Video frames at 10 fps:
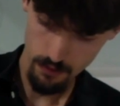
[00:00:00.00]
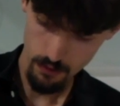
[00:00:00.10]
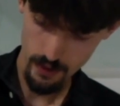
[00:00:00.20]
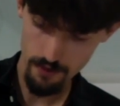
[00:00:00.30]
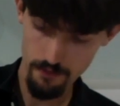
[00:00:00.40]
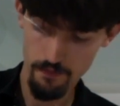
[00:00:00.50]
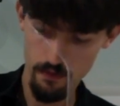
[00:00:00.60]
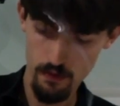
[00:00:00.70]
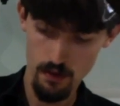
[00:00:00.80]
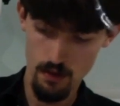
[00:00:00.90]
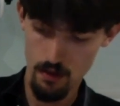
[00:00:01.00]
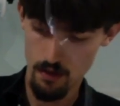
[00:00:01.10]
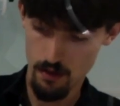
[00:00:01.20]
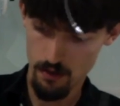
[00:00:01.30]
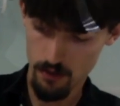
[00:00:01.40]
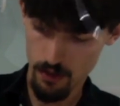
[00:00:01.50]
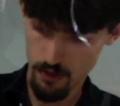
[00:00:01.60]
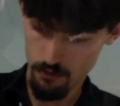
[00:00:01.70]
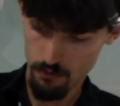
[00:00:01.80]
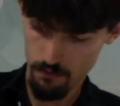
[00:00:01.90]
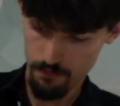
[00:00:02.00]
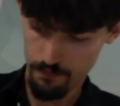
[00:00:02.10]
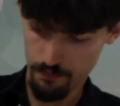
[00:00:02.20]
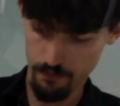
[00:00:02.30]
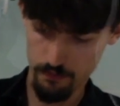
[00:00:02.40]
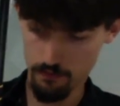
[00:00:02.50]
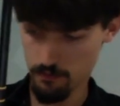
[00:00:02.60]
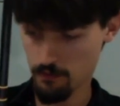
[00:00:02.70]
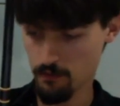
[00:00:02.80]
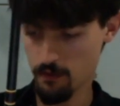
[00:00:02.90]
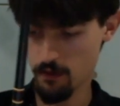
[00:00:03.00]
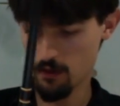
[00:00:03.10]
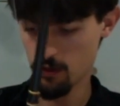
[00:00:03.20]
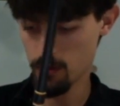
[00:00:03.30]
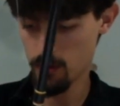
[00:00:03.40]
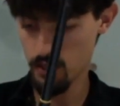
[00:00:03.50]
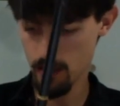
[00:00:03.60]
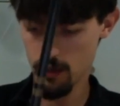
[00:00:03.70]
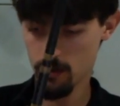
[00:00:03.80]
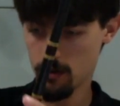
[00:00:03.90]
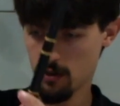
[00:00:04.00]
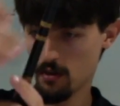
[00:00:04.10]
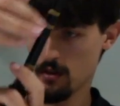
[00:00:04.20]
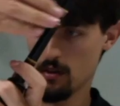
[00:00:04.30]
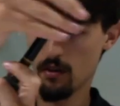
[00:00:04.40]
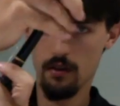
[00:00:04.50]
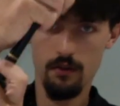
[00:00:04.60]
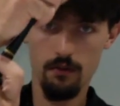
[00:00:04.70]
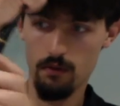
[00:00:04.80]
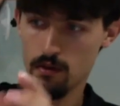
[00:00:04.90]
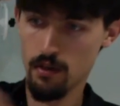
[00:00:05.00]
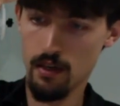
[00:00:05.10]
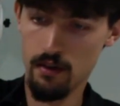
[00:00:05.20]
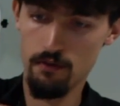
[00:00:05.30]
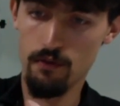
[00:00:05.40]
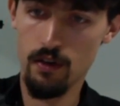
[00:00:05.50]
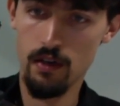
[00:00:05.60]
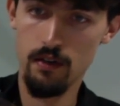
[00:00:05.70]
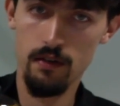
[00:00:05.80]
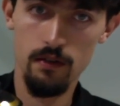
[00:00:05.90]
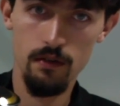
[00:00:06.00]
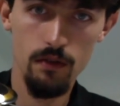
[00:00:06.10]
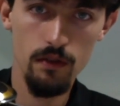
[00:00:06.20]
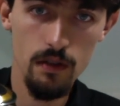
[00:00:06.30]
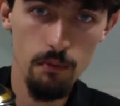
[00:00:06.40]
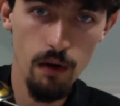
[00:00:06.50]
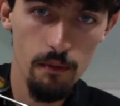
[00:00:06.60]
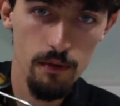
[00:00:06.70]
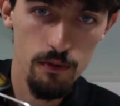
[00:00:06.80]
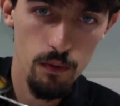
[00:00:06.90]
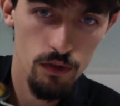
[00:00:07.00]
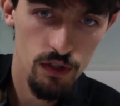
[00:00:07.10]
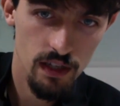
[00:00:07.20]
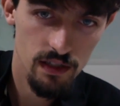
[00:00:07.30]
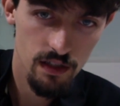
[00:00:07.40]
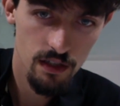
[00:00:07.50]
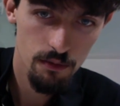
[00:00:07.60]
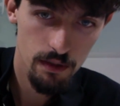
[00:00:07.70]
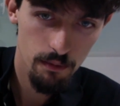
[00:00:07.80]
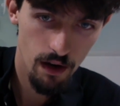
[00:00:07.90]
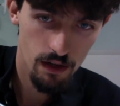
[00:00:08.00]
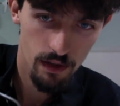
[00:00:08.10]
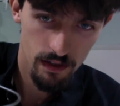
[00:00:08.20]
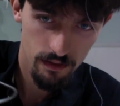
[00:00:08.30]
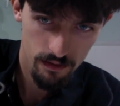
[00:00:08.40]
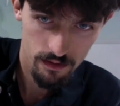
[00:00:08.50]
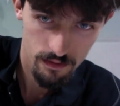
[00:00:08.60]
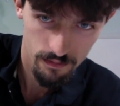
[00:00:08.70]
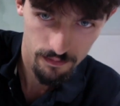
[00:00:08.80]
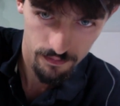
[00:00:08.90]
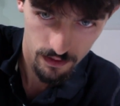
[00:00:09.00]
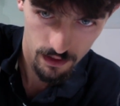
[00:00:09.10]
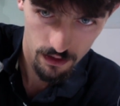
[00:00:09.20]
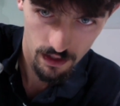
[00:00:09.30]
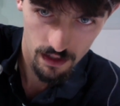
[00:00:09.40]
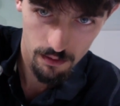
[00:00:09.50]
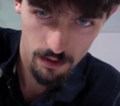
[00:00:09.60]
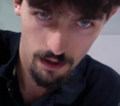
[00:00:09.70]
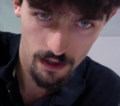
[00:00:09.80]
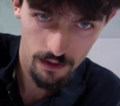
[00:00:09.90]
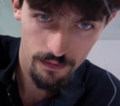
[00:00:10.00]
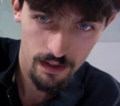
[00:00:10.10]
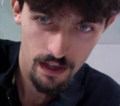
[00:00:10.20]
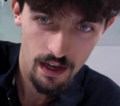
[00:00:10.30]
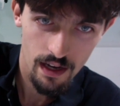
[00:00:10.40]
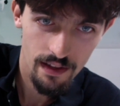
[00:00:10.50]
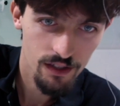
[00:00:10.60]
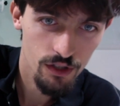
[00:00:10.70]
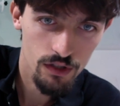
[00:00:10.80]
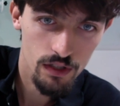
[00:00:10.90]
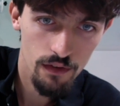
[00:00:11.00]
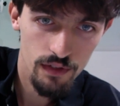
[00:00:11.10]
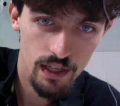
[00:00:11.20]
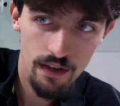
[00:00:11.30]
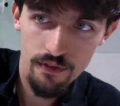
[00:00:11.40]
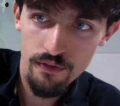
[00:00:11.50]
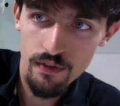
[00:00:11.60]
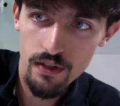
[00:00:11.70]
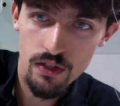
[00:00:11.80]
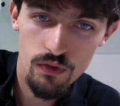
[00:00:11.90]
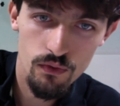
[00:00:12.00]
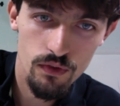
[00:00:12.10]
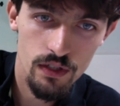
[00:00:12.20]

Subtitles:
Okay, so you'll see here, I have the bottom of the spool just has a little bit of mono on it, a little tiny bit of mono, and that's just enough to give this